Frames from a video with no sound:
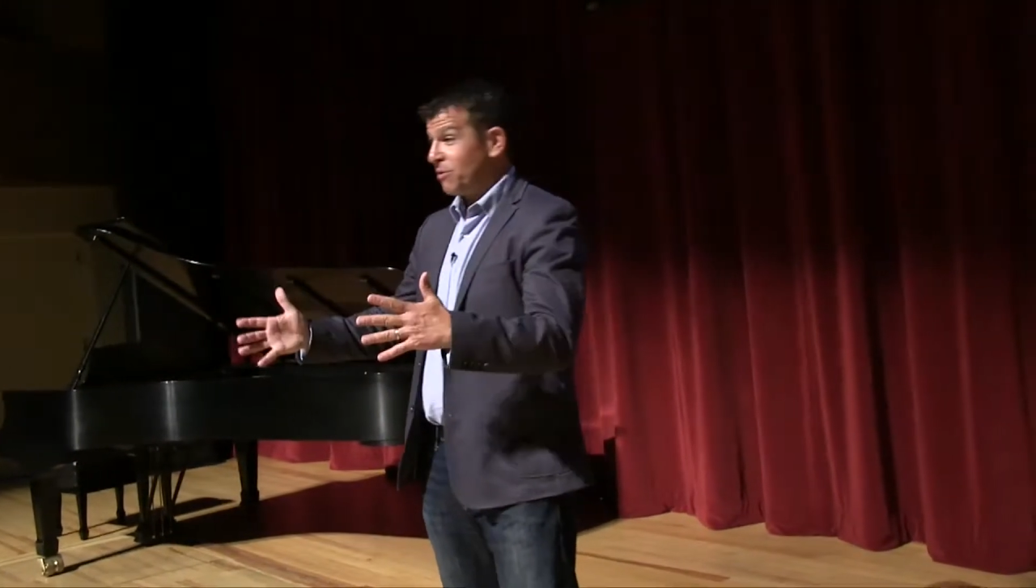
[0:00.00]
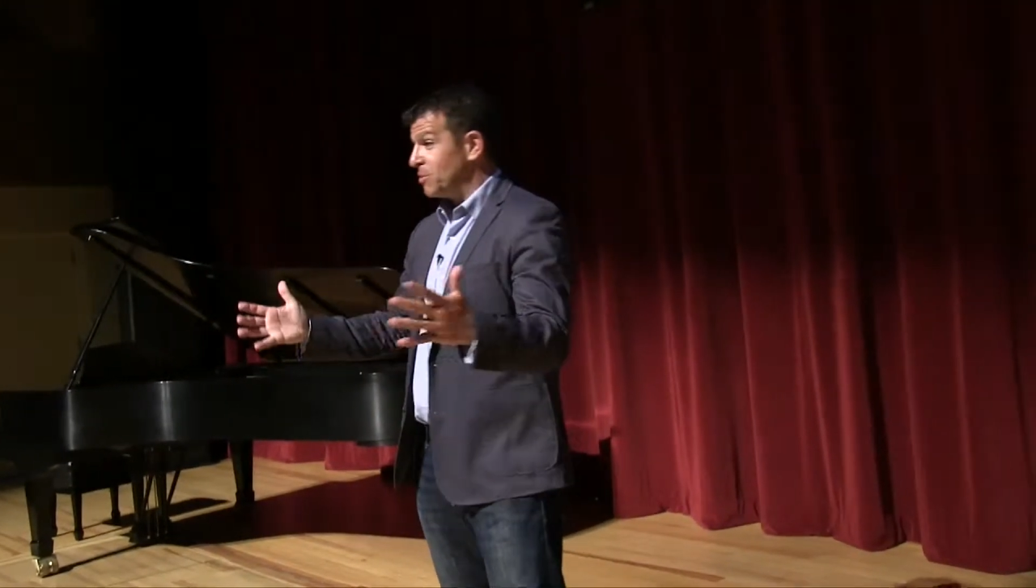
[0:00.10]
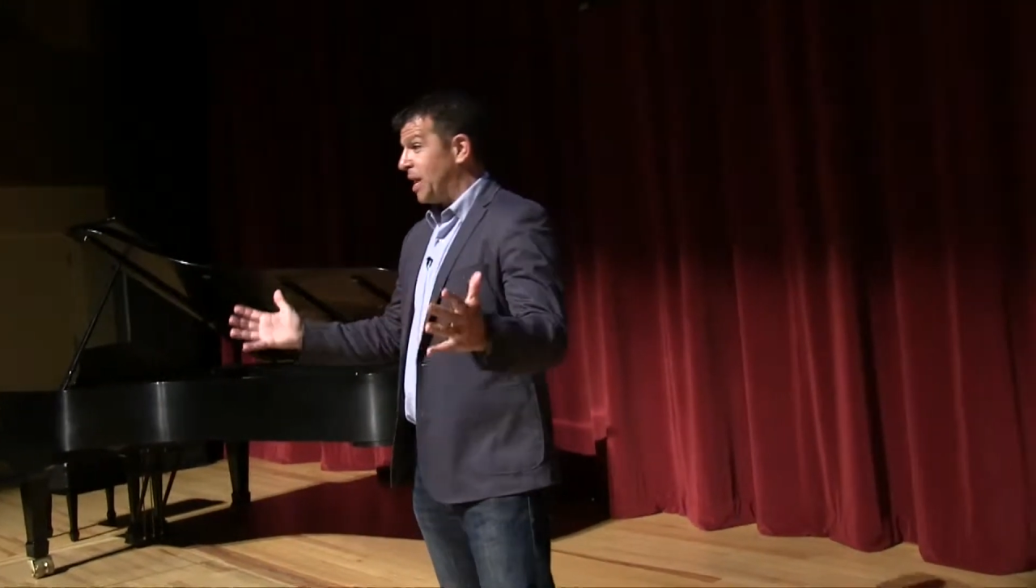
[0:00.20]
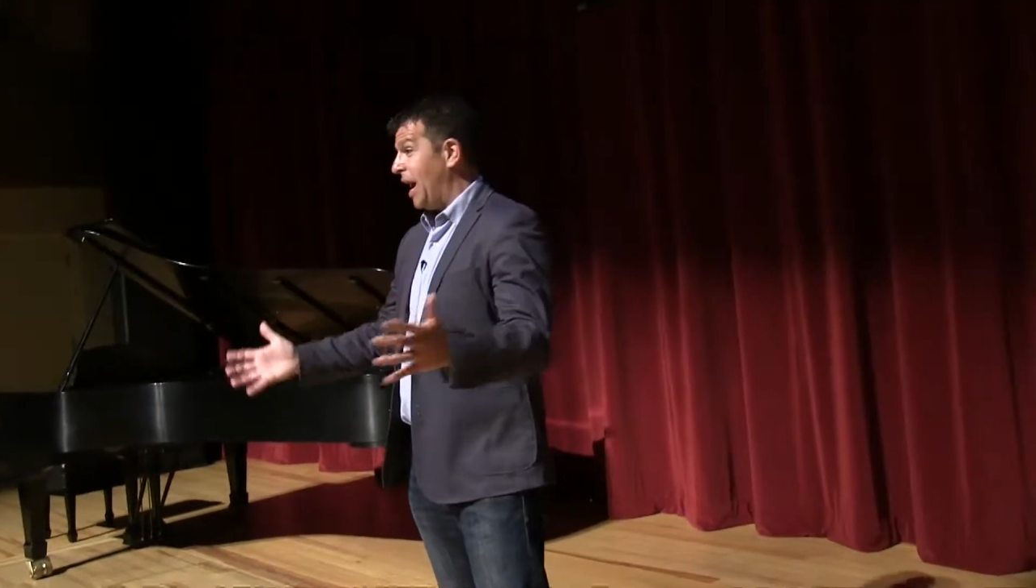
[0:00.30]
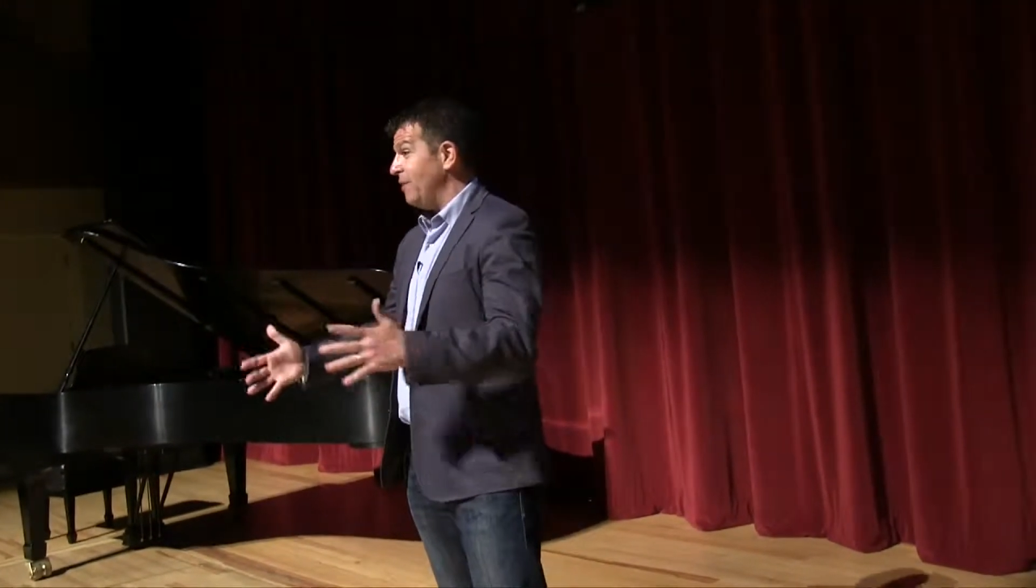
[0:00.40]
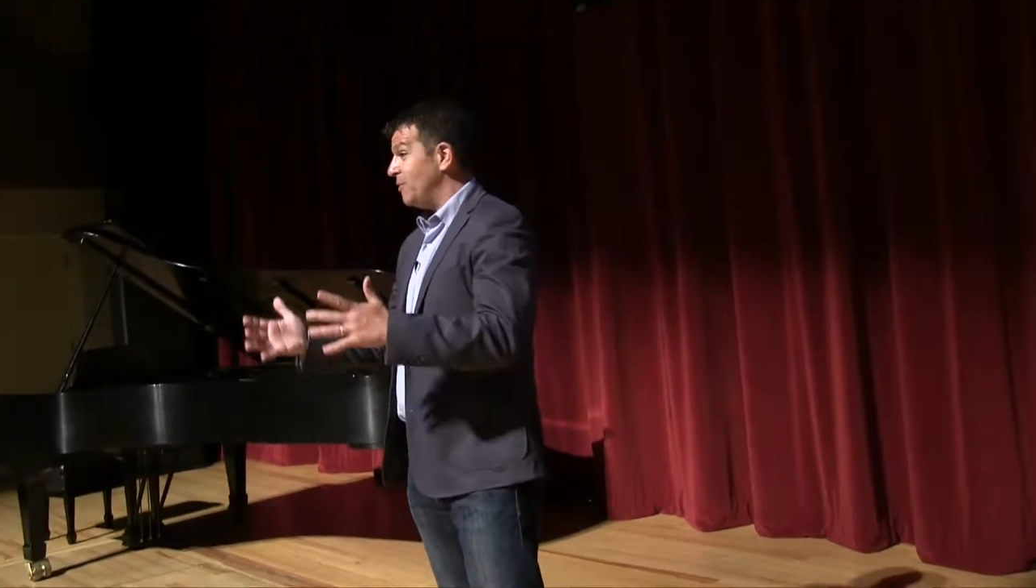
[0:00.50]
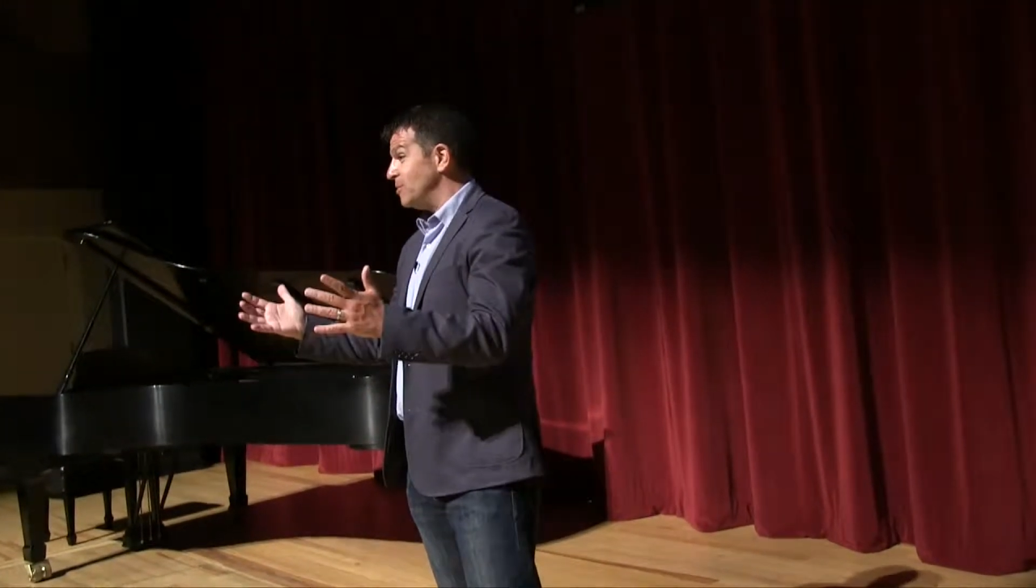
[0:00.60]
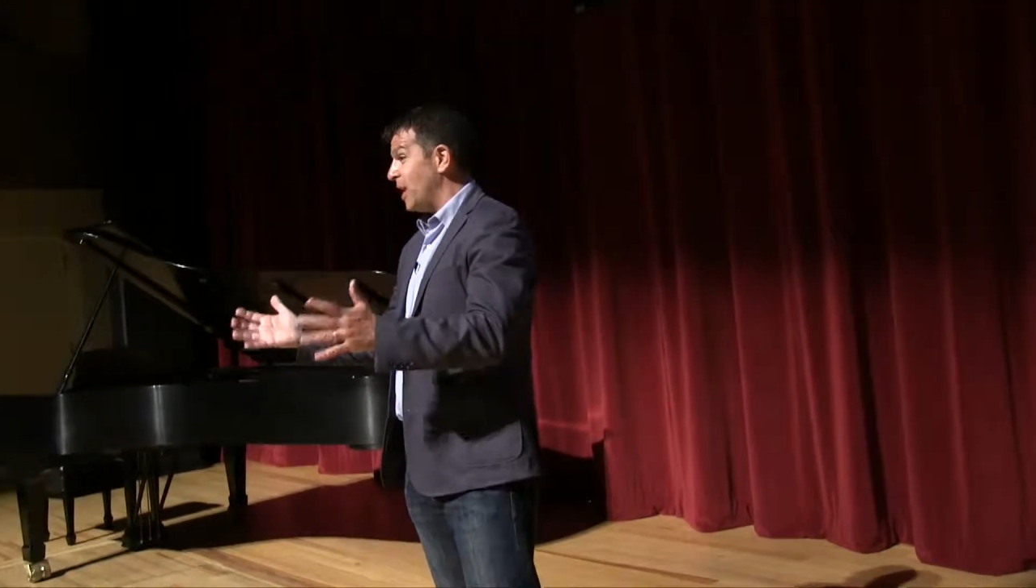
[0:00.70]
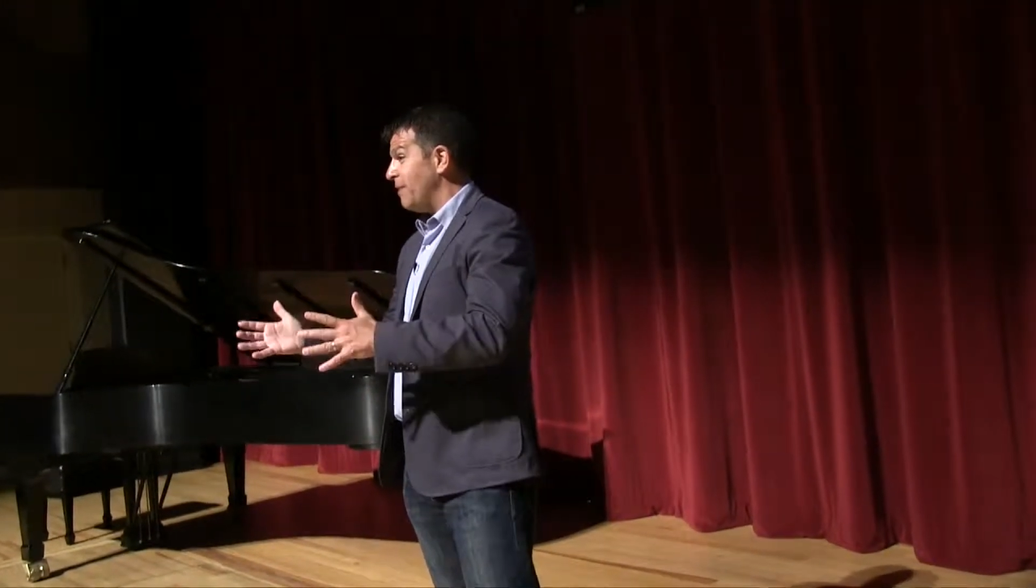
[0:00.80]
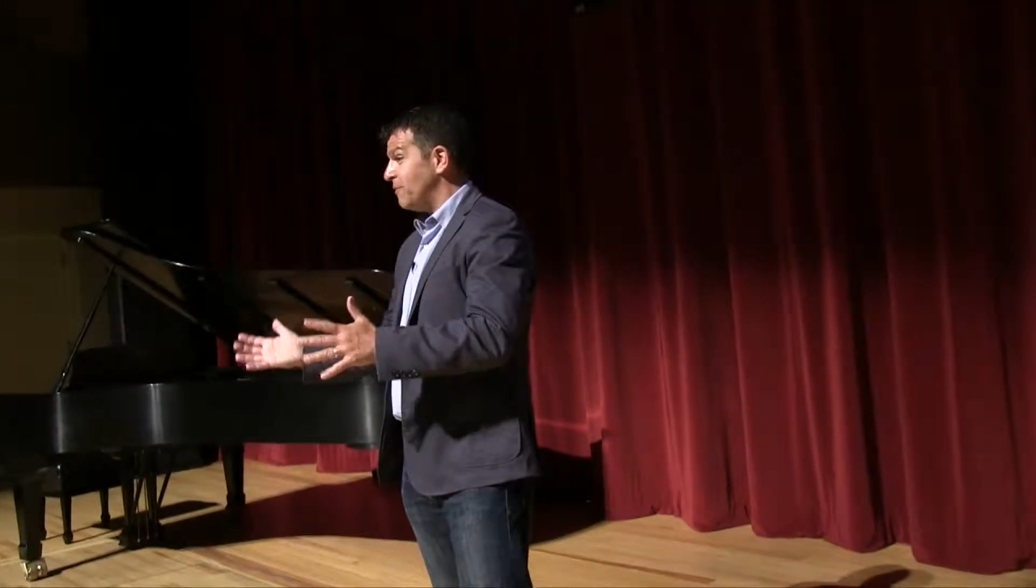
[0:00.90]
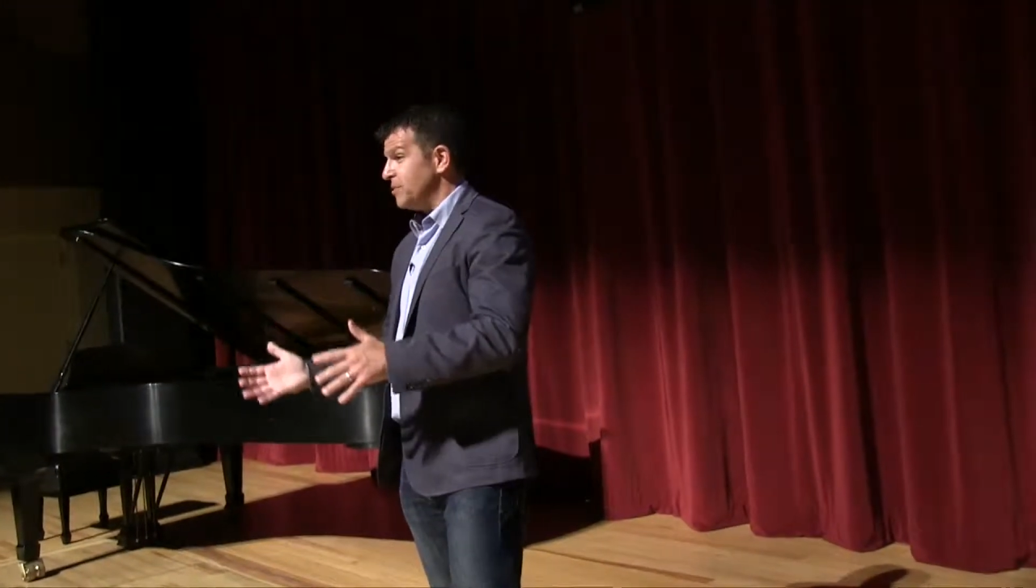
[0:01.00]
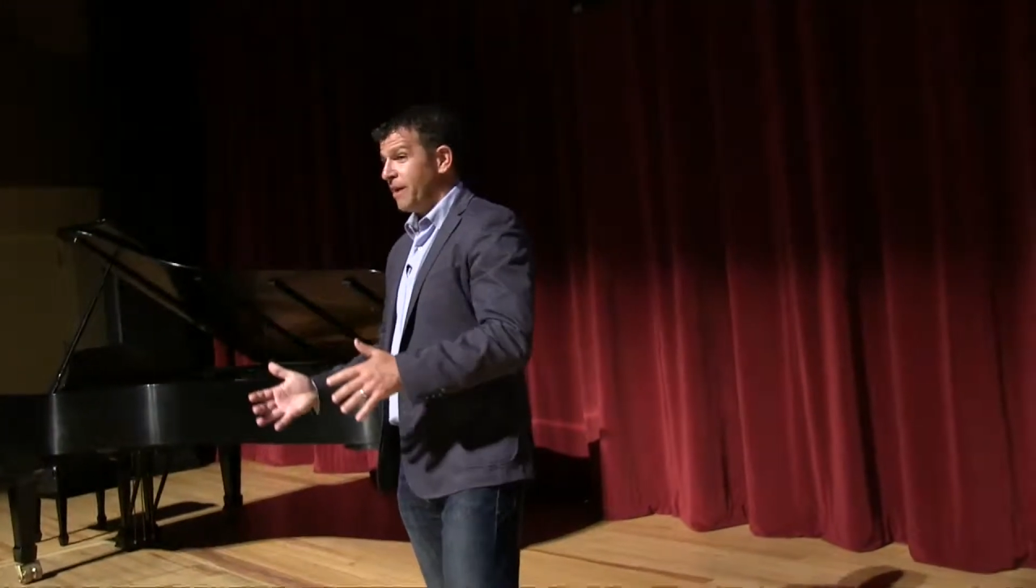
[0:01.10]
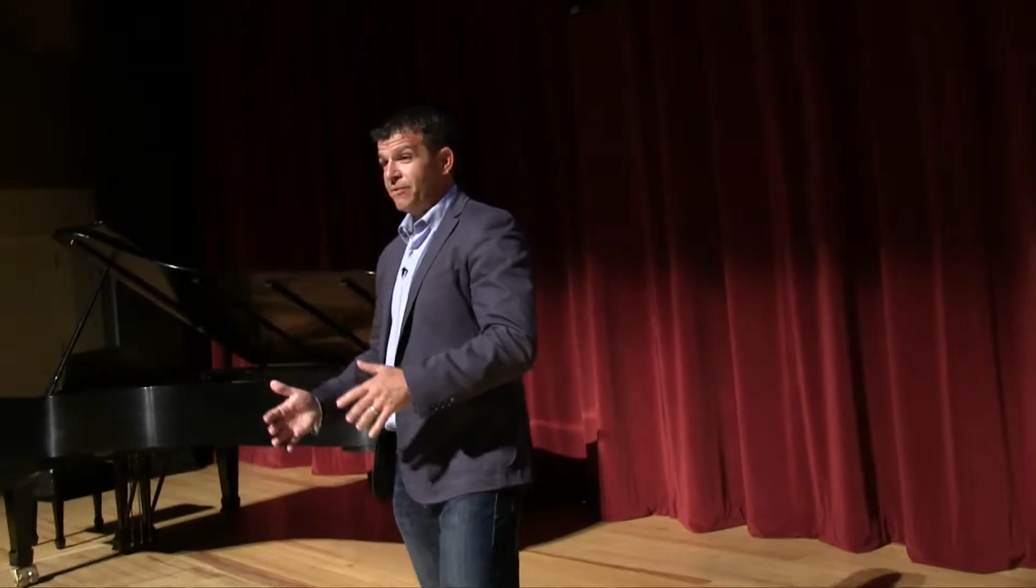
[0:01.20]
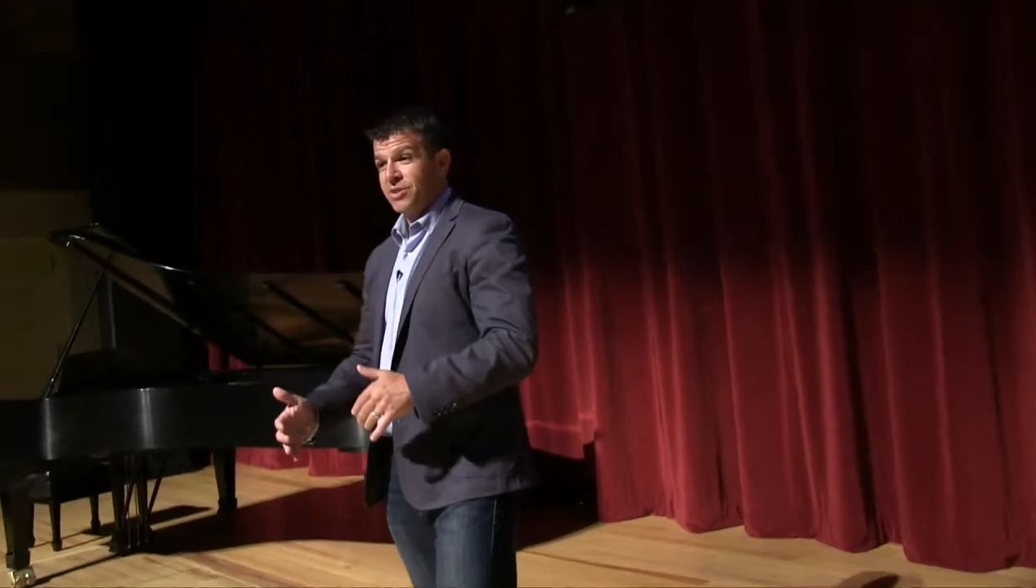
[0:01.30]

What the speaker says: for was iPhones.